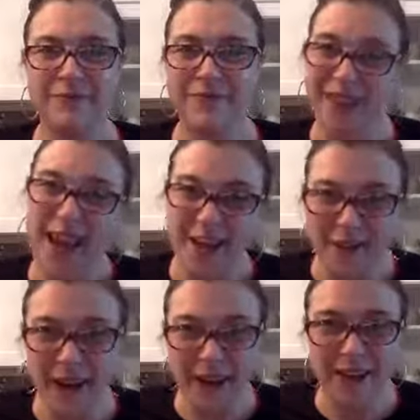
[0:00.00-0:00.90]

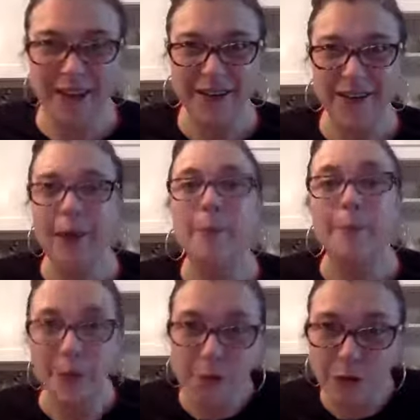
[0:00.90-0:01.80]
Sad, right?
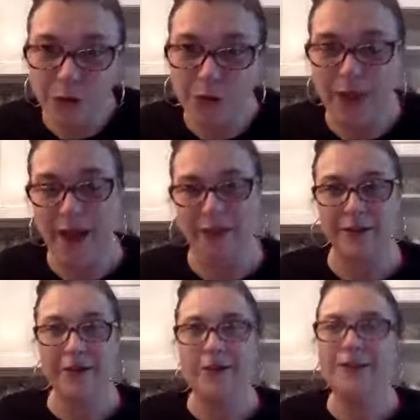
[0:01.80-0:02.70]
People do that.
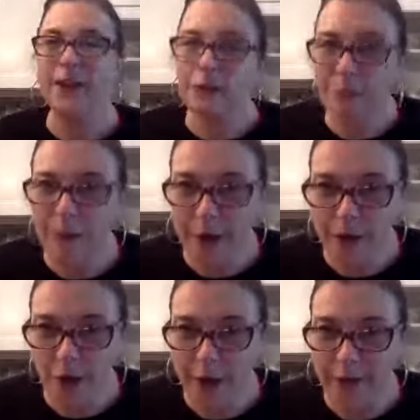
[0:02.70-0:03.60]
See how smart my
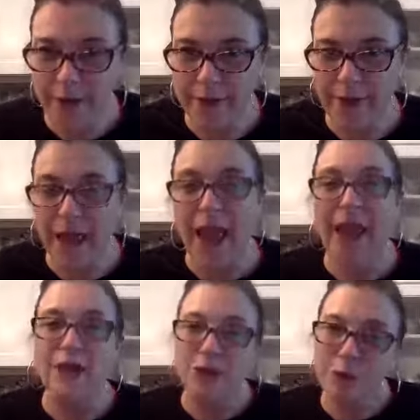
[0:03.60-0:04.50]
dog is?
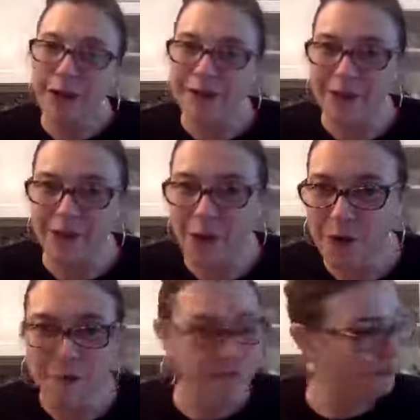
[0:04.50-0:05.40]
And you know what I did,
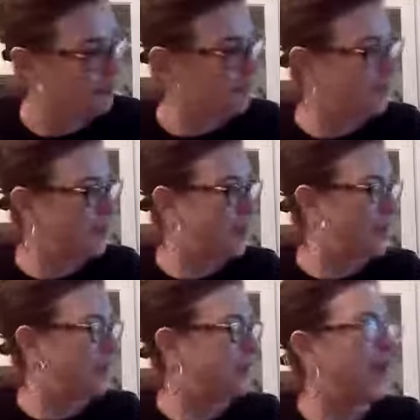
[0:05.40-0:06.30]
though?
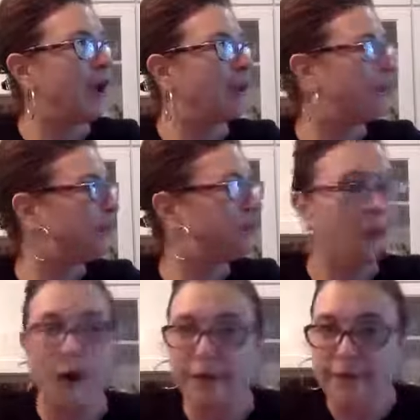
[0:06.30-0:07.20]
Now
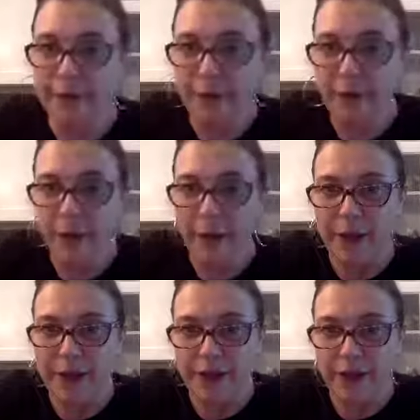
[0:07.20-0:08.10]
we're all sitting around my
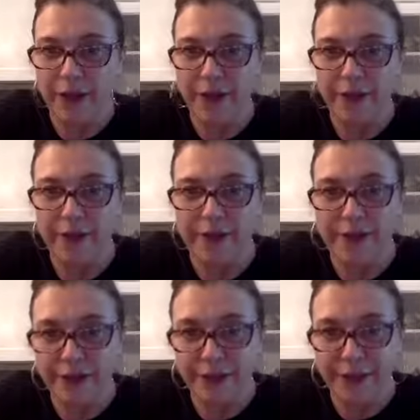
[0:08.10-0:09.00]
kitchen island and
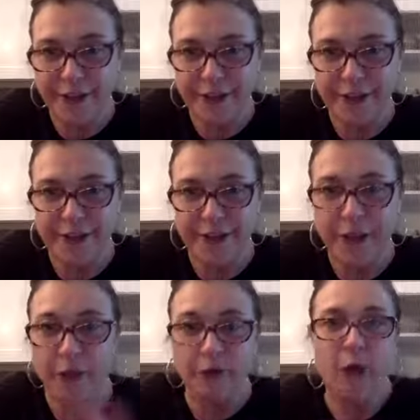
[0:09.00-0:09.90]
she's eating.
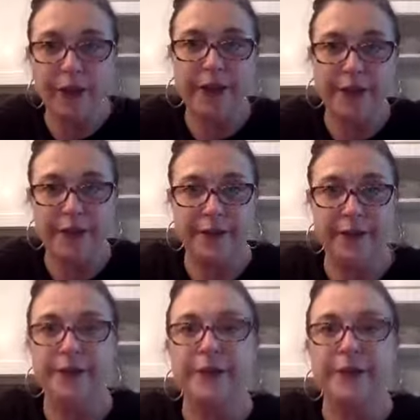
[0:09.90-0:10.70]
And we're all eating.